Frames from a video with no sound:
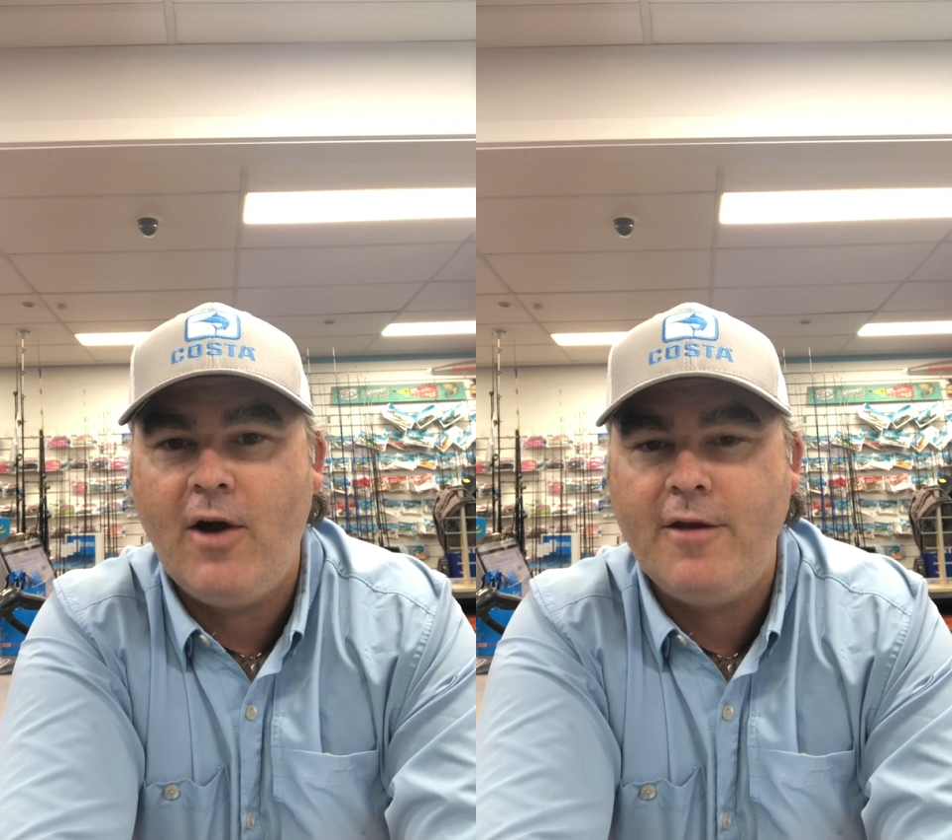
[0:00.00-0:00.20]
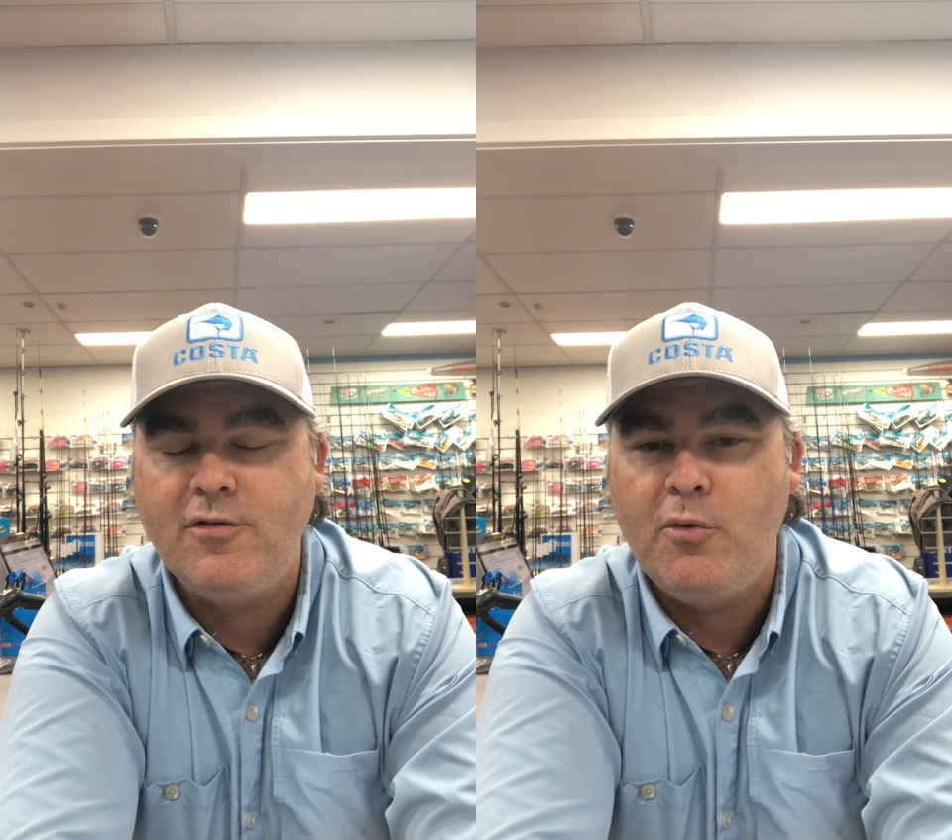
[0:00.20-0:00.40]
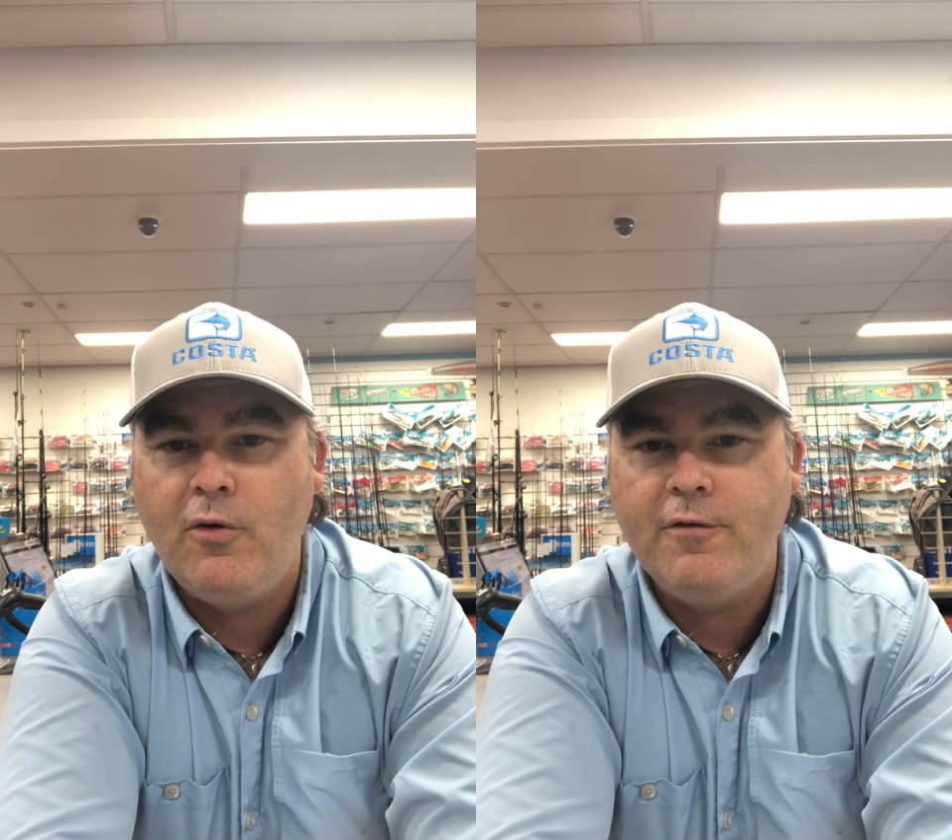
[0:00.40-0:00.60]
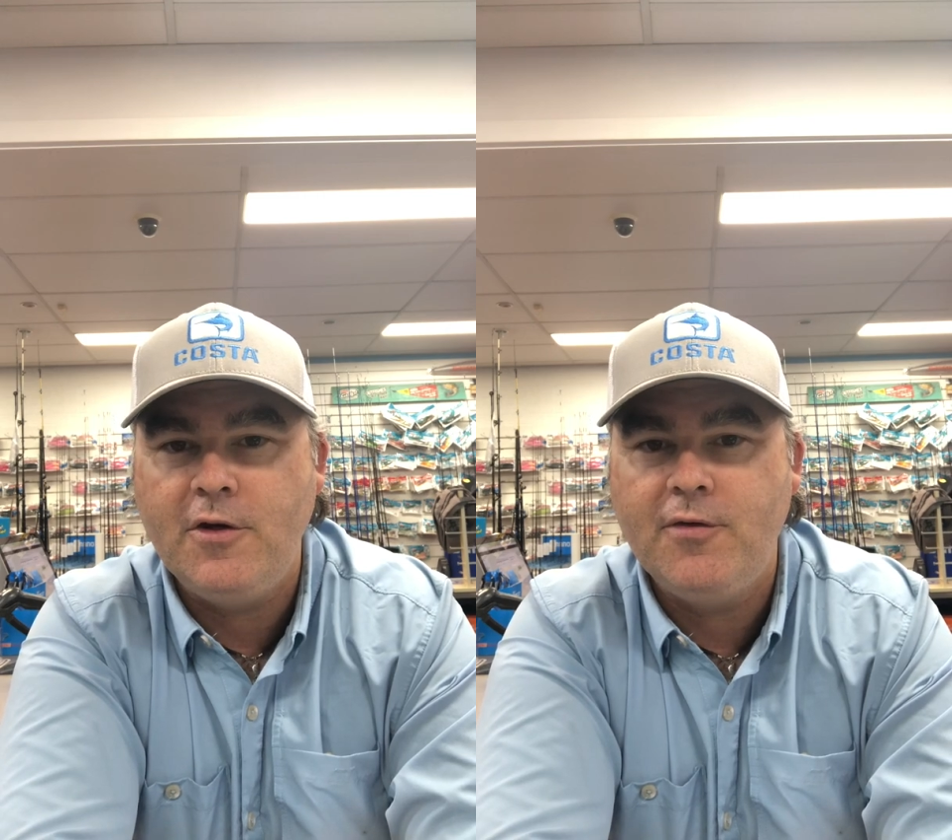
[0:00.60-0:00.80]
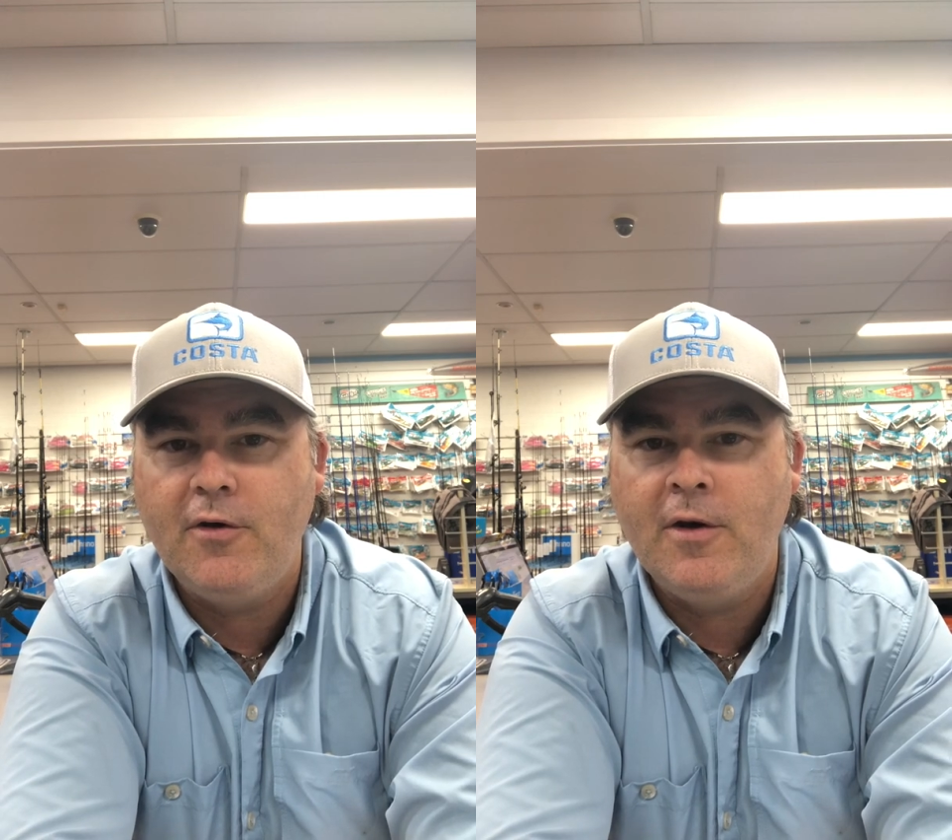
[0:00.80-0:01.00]
Great sport
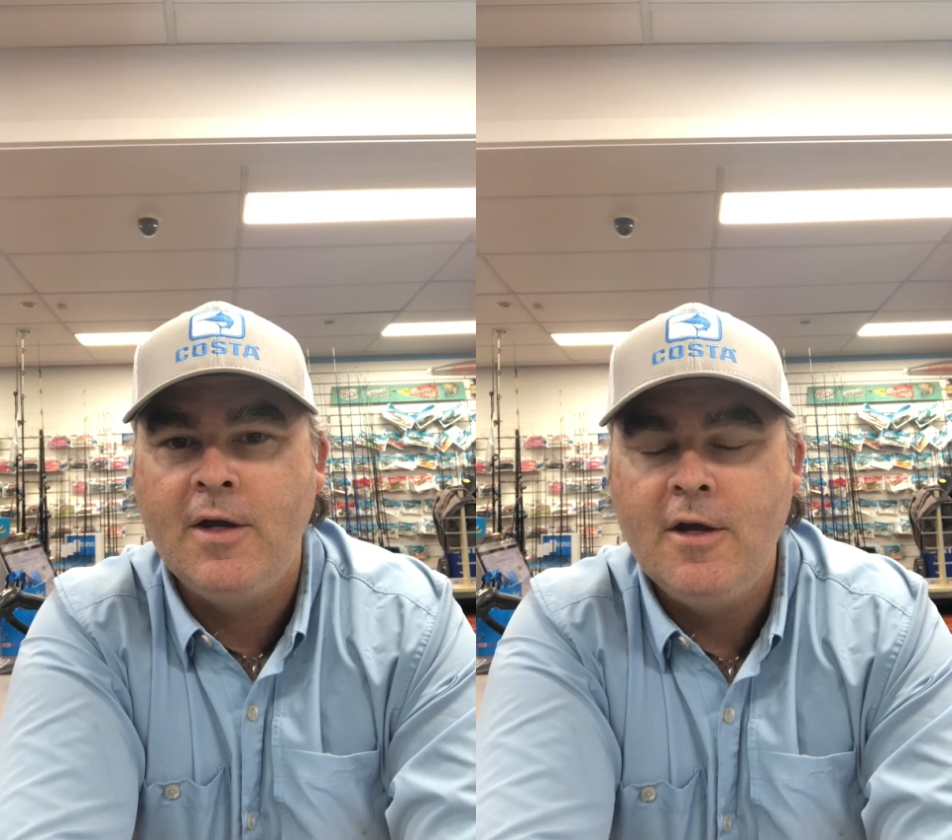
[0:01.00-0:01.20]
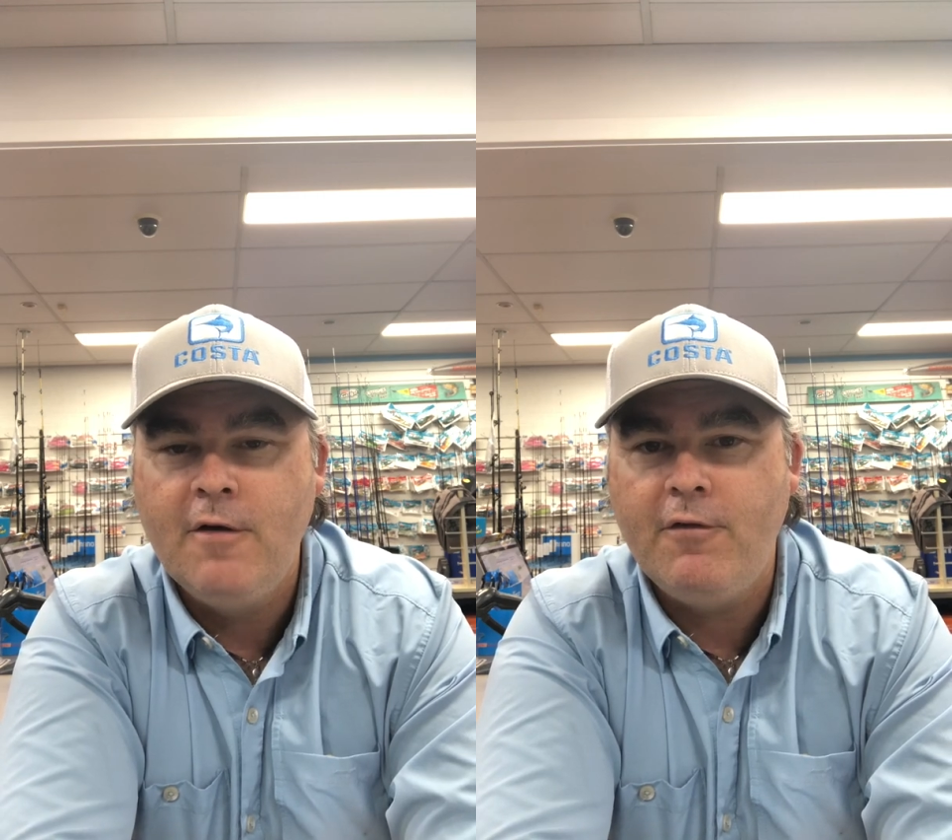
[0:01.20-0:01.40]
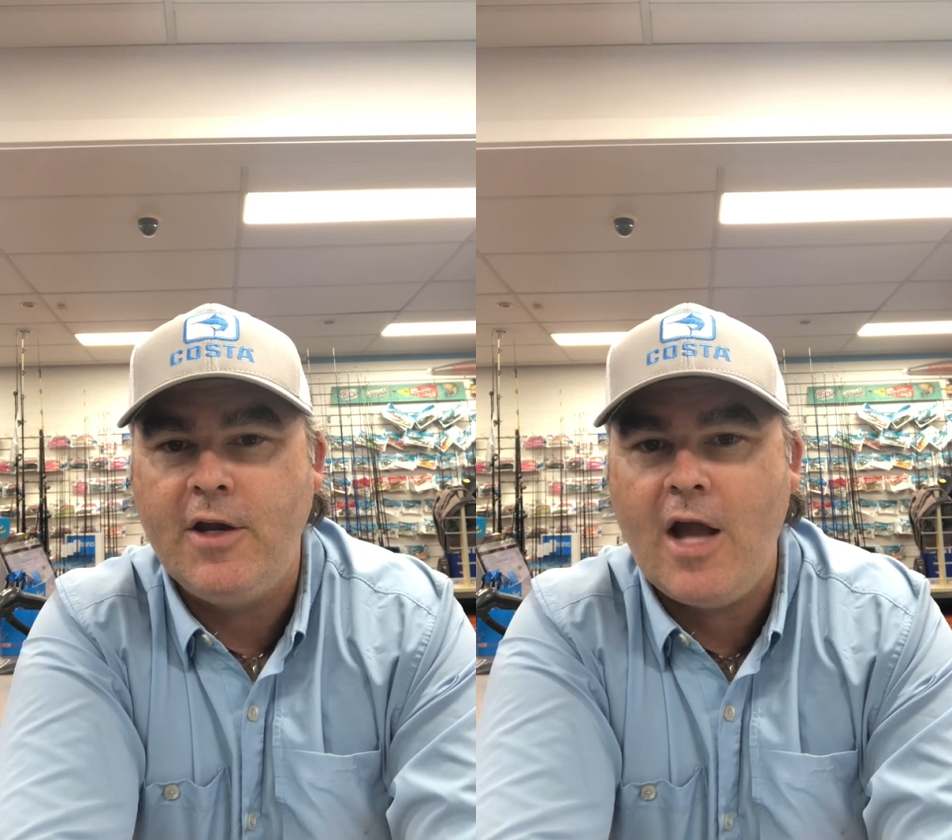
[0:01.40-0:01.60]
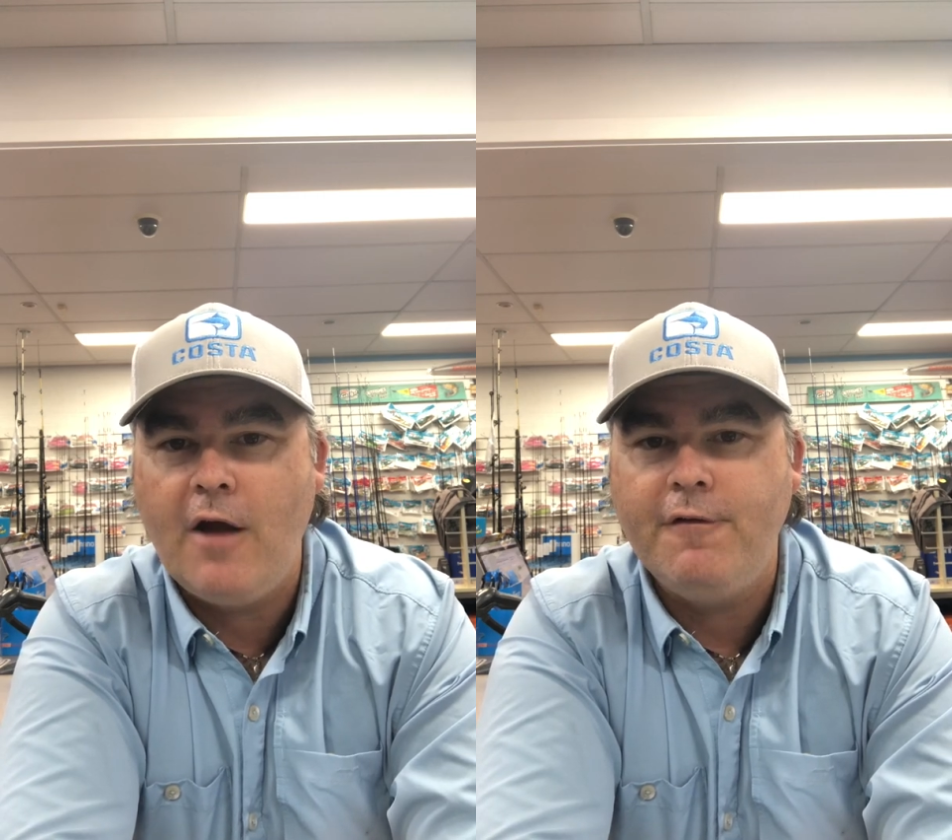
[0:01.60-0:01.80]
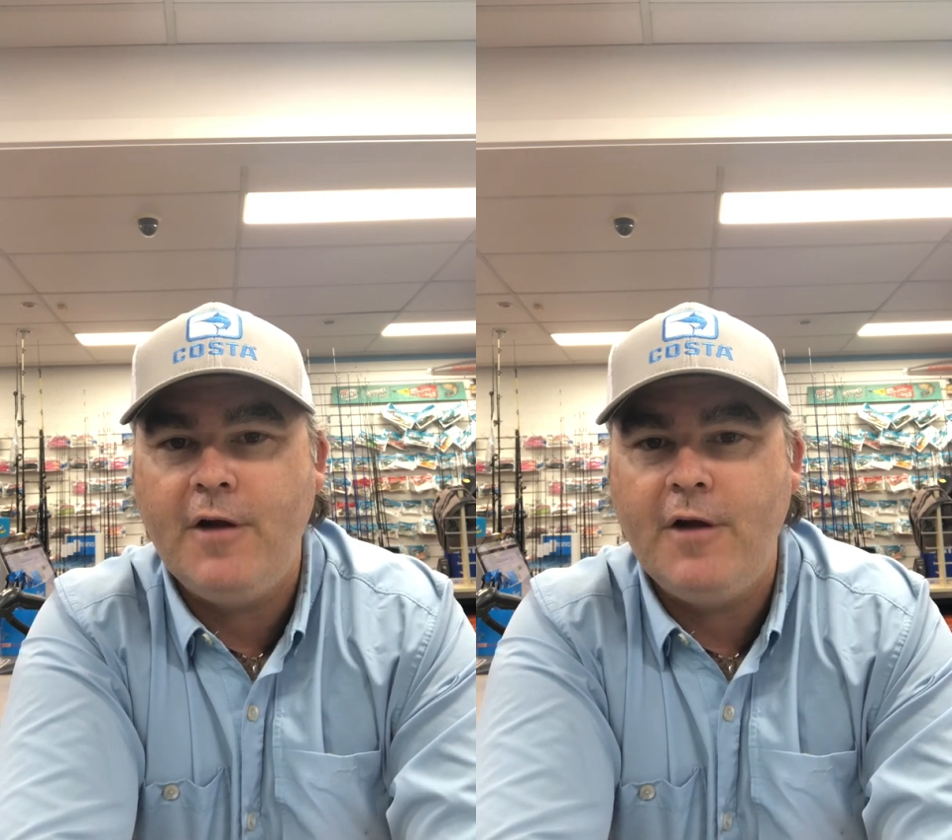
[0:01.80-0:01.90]
fish for a young